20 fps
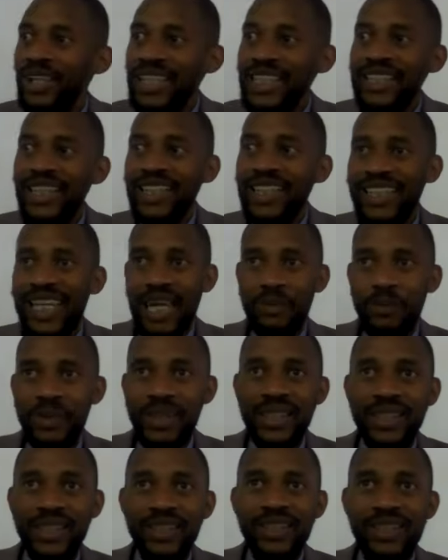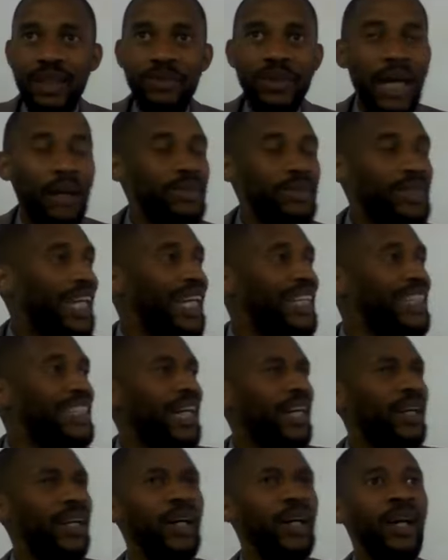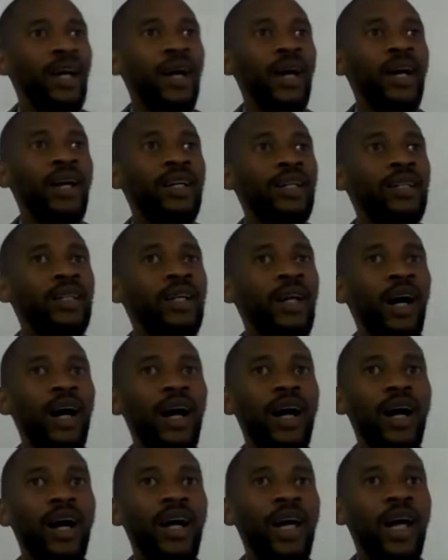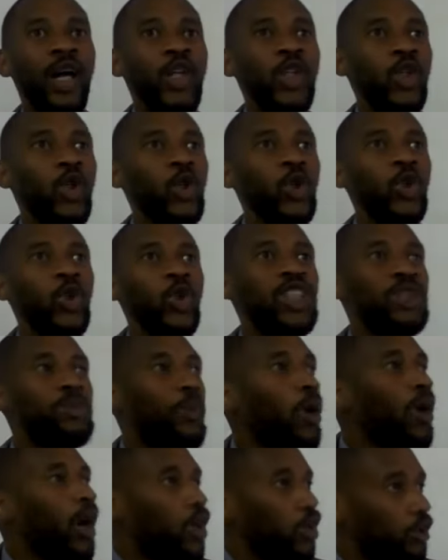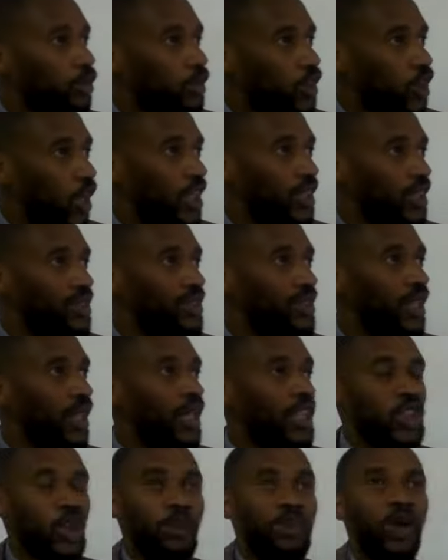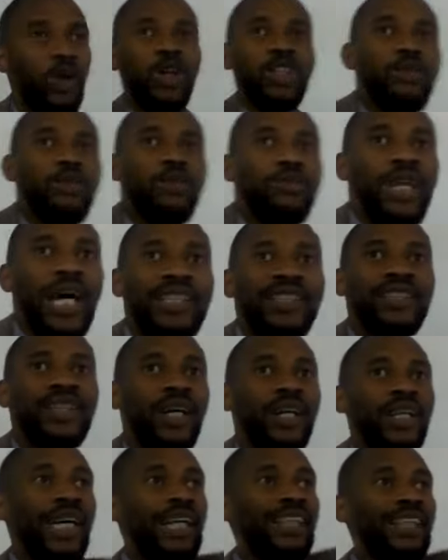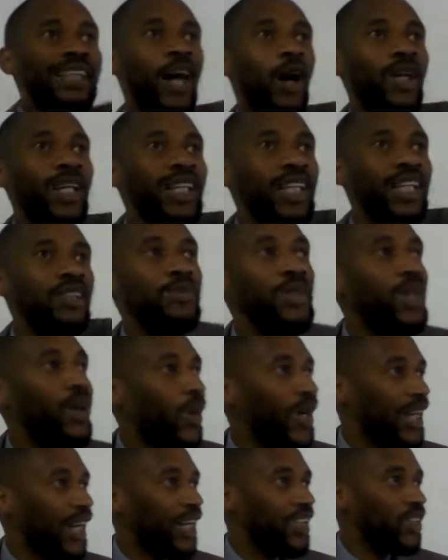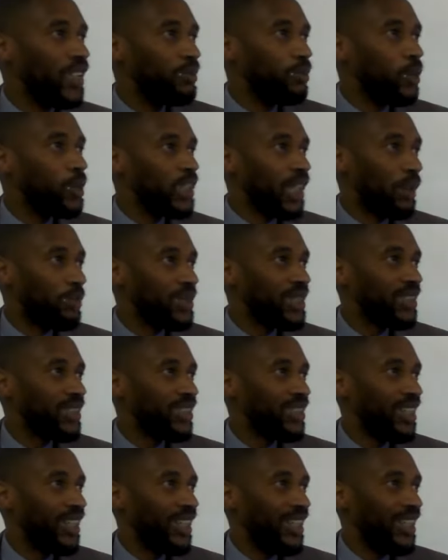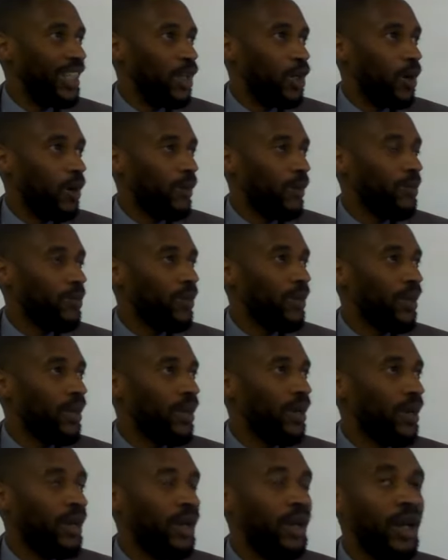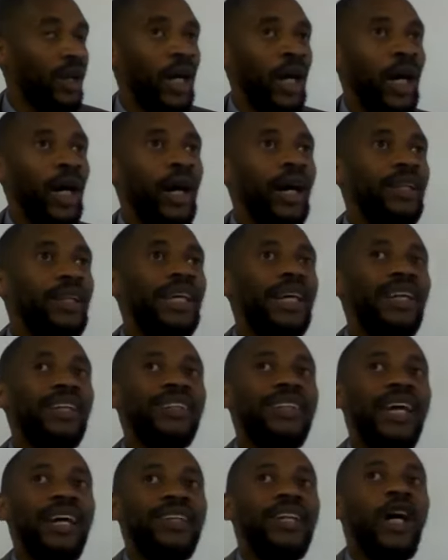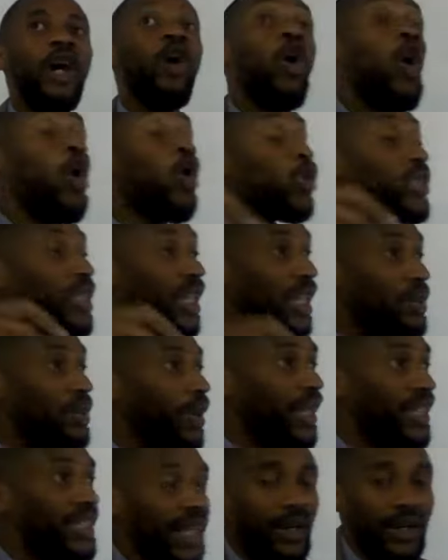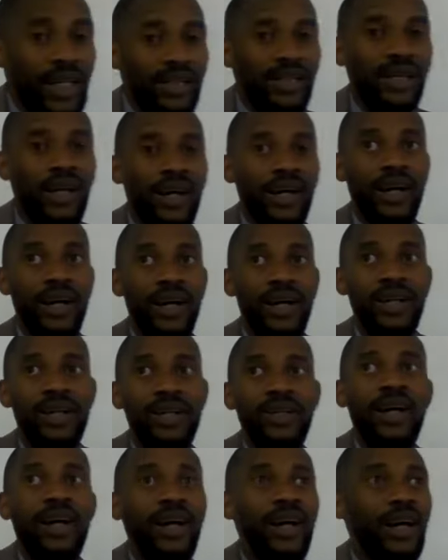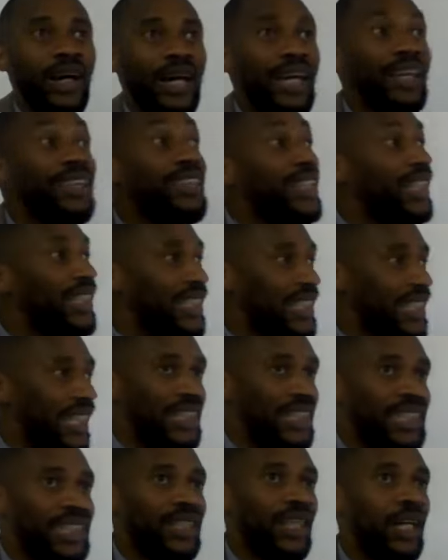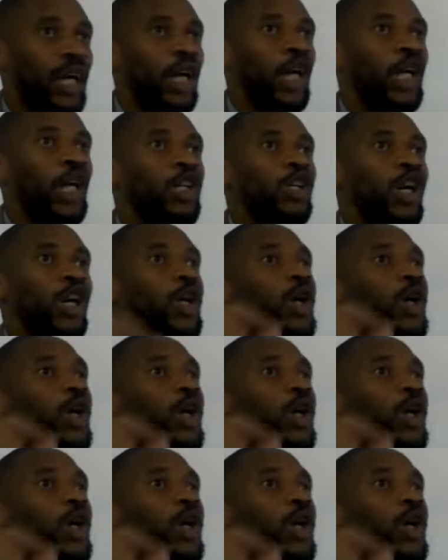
leaders can be. Sometimes they can say, uh, you, you spoke out of turn. So because of that, get down and give me 100 push-ups you know? The, the, the code in military uh, uh, ethics is you're